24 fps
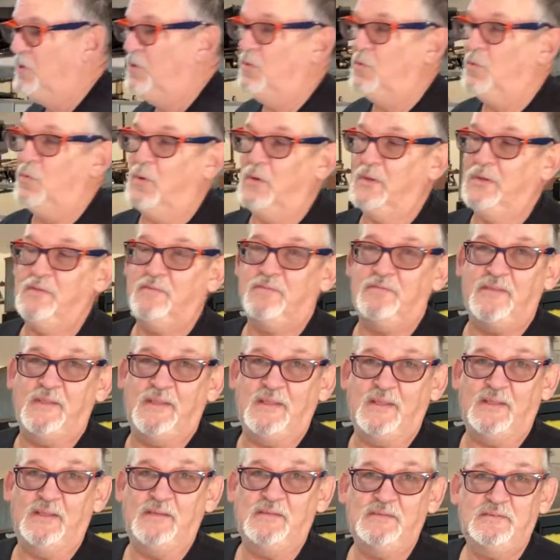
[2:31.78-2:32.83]
one of
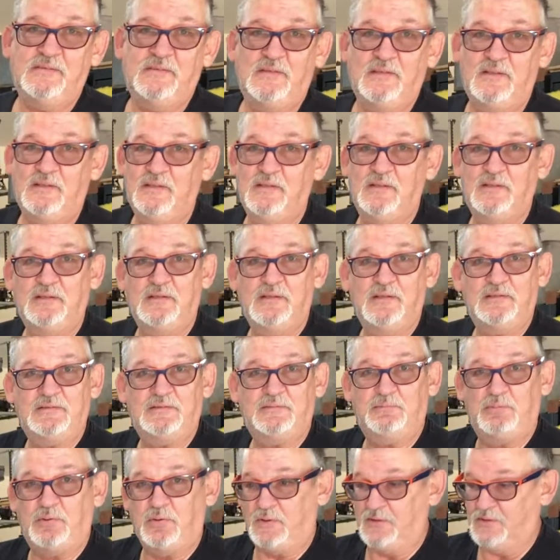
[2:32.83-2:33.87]
these that's
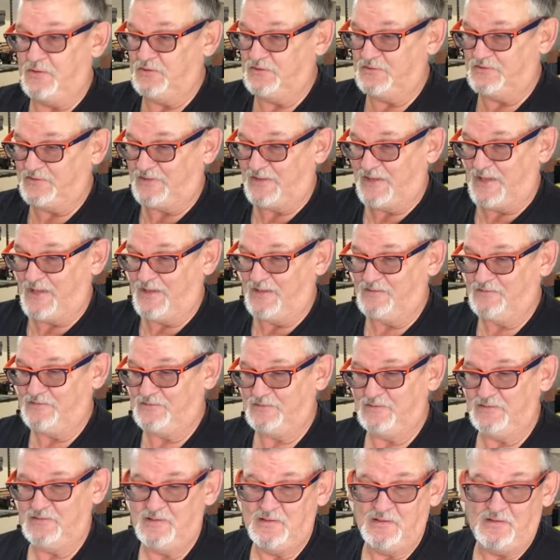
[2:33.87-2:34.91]
pretty good size,
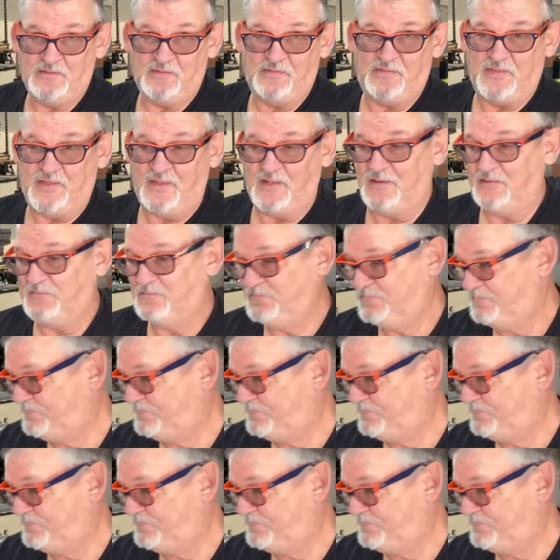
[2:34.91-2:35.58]
thin,